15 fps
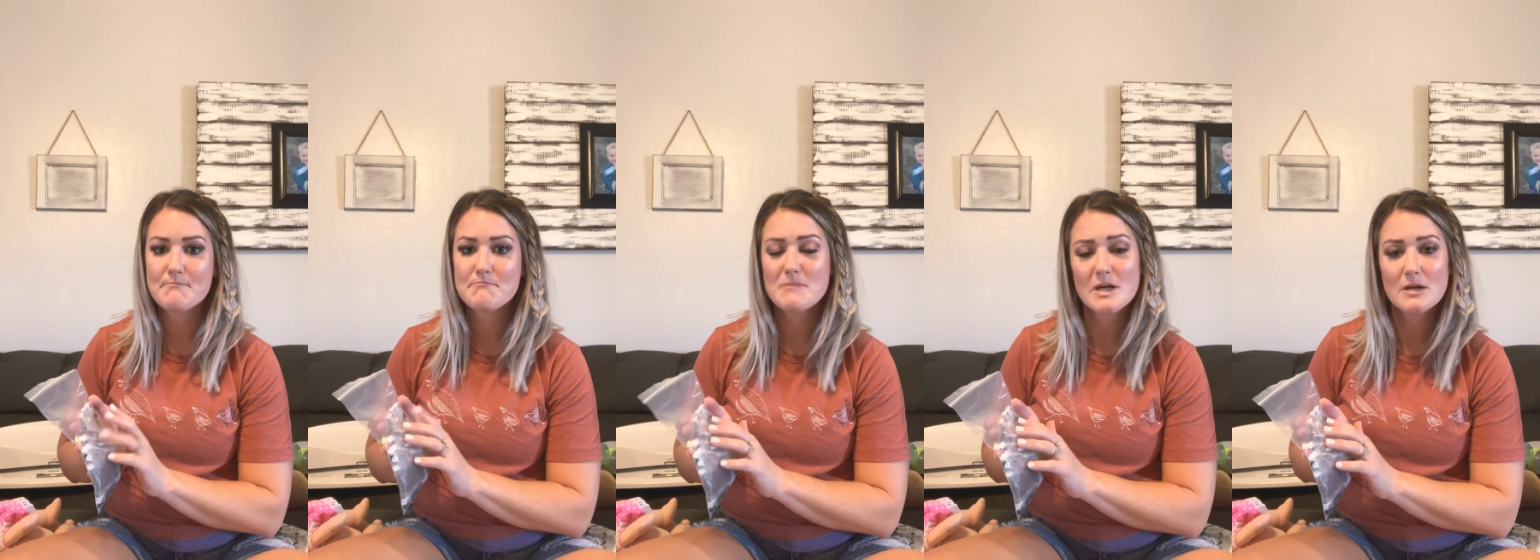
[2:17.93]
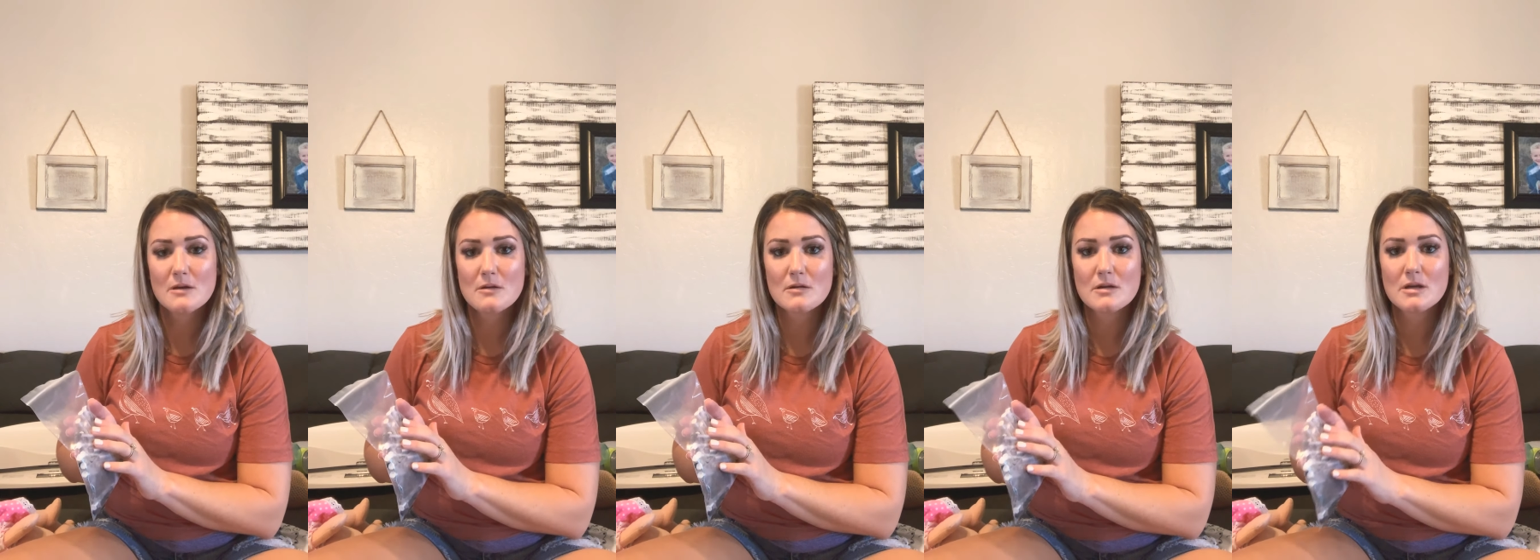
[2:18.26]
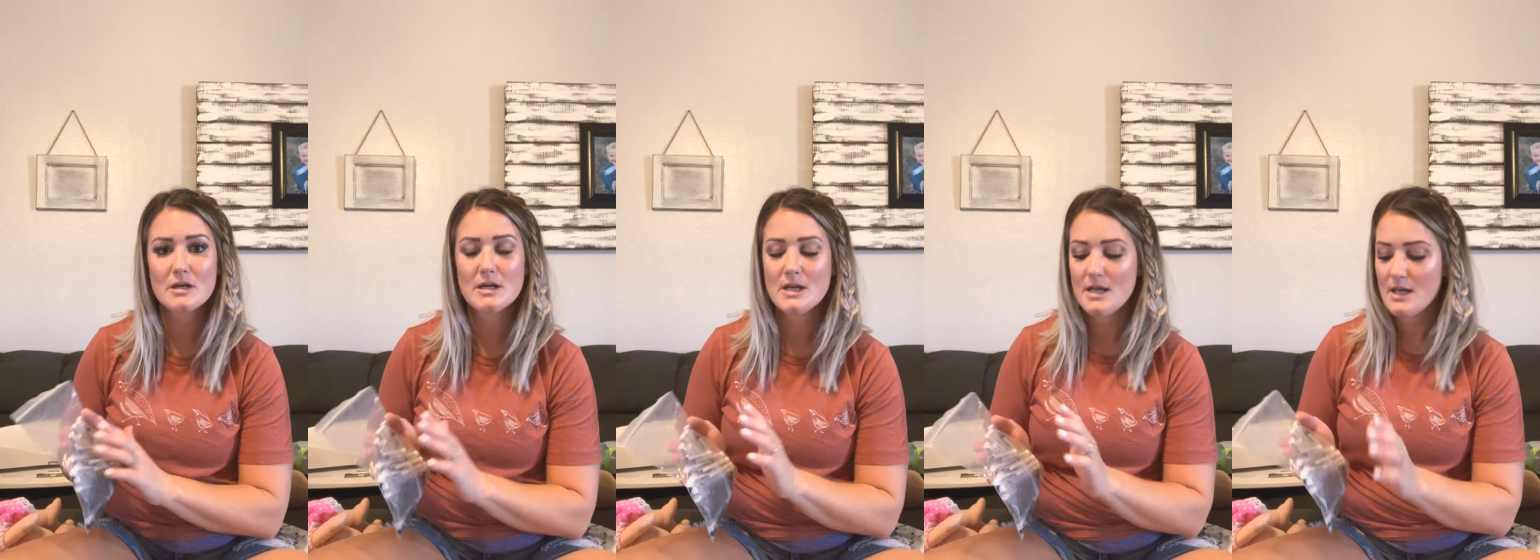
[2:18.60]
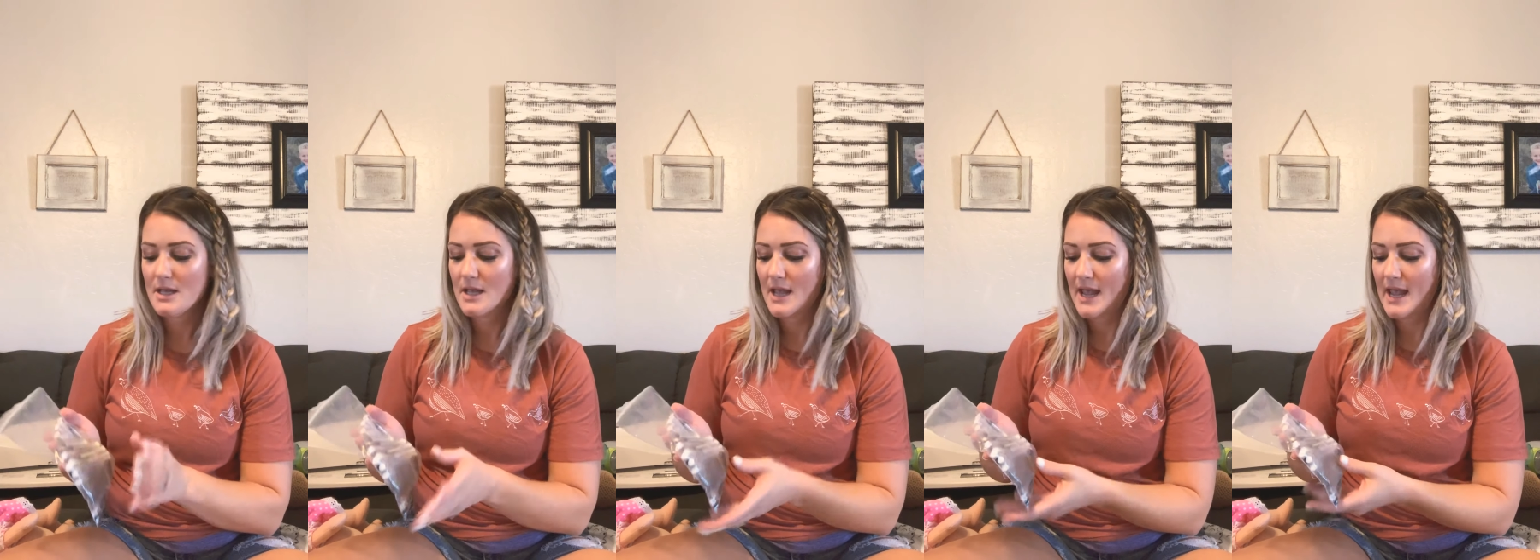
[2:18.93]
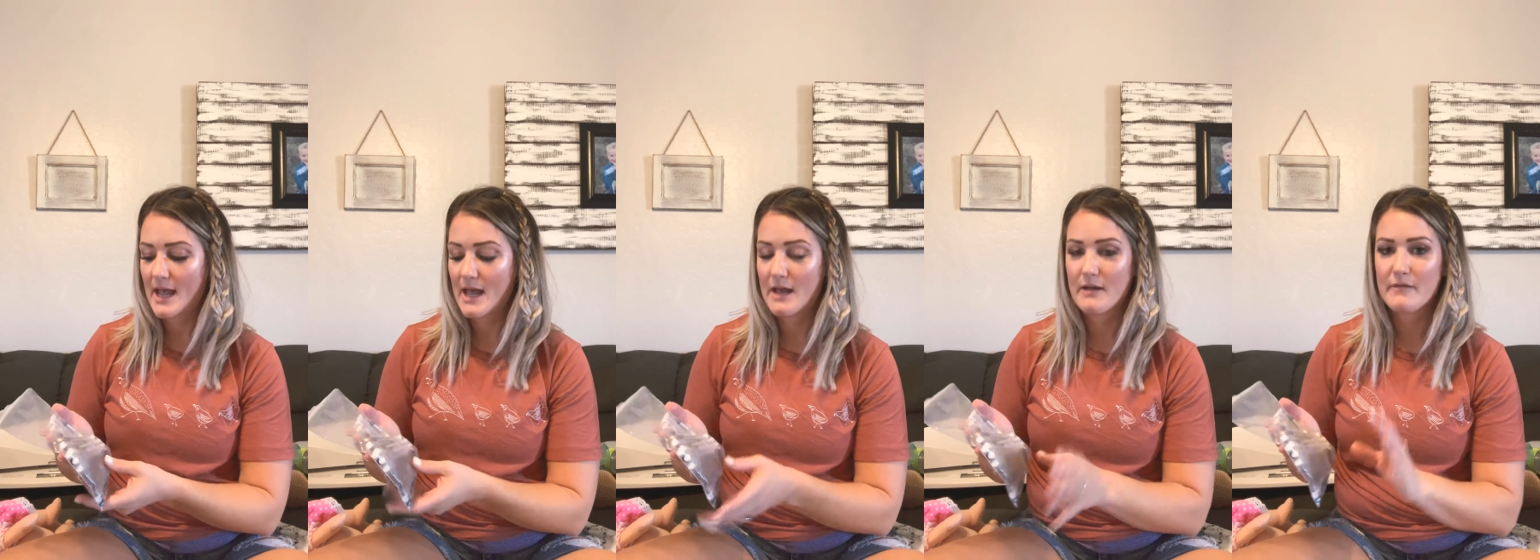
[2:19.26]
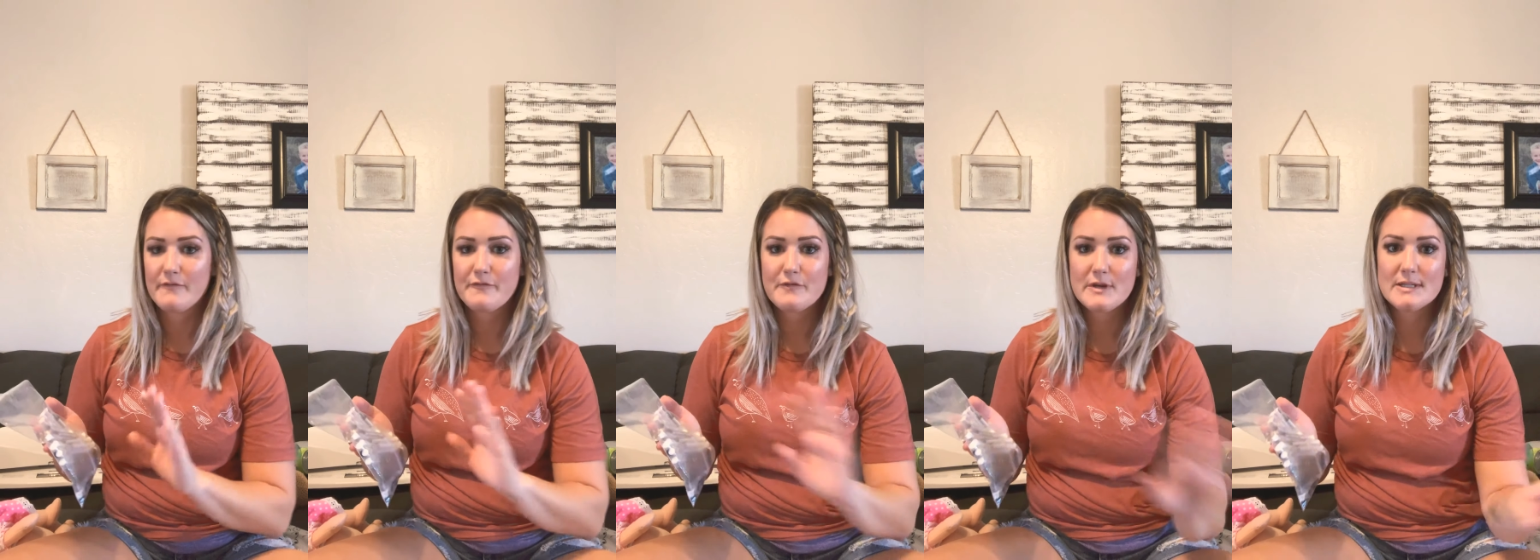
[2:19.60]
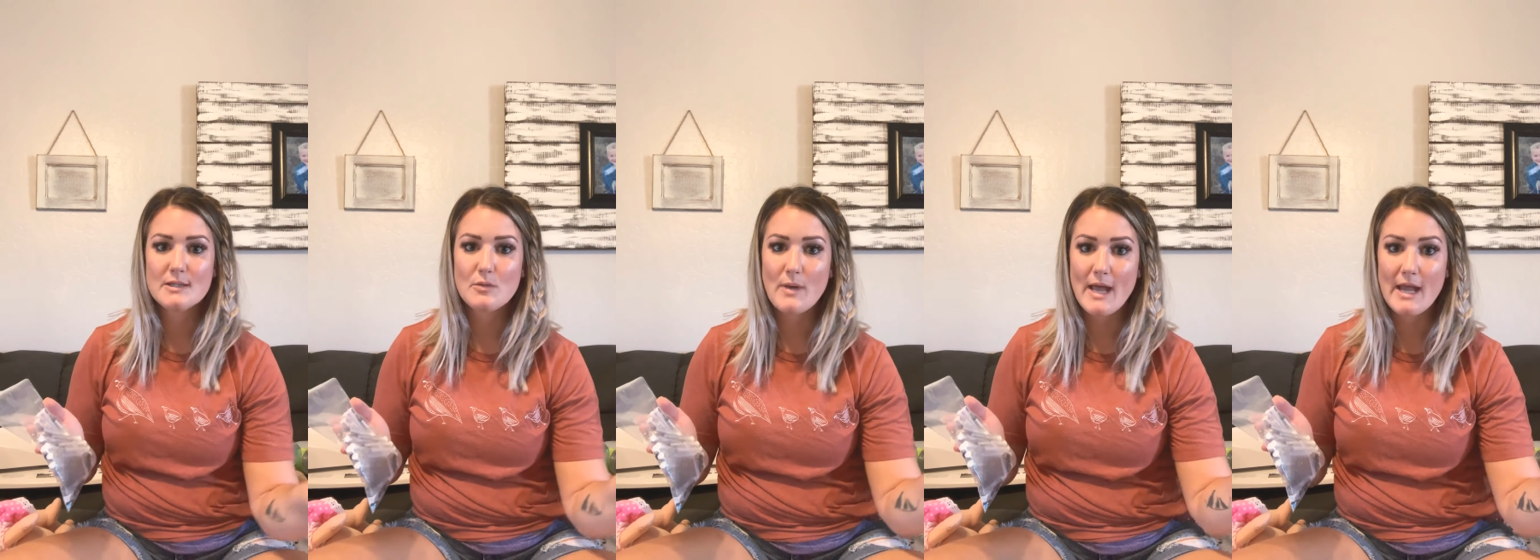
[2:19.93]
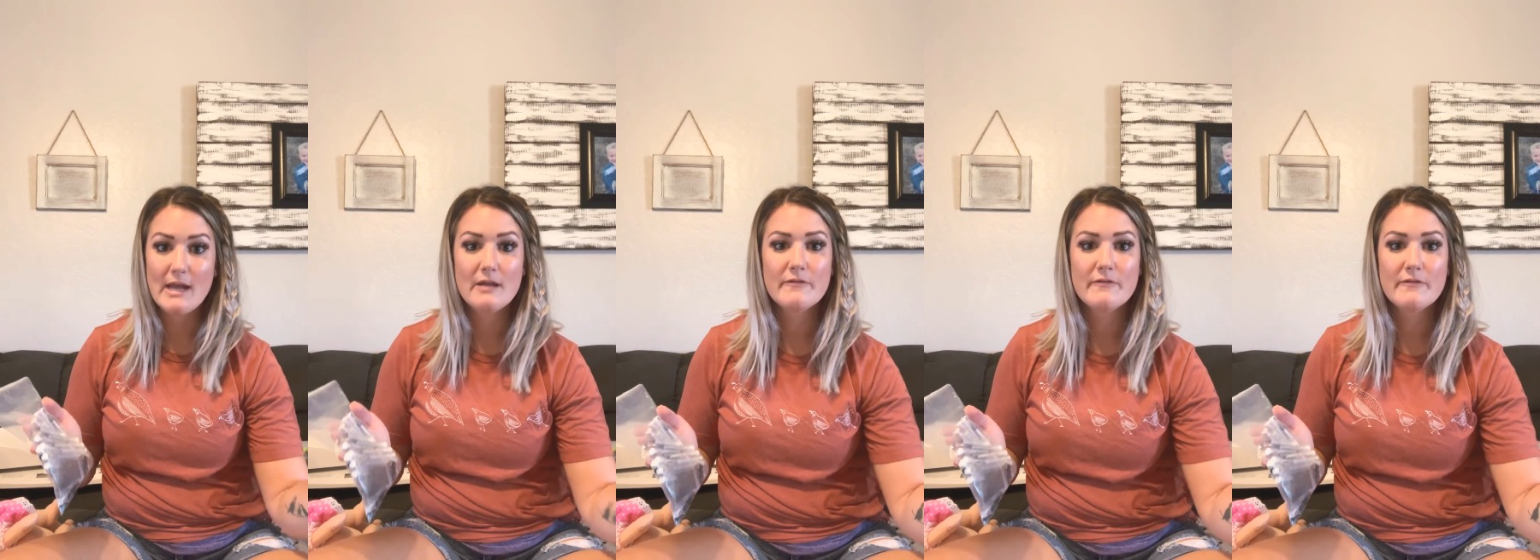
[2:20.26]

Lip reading: milk and freeze away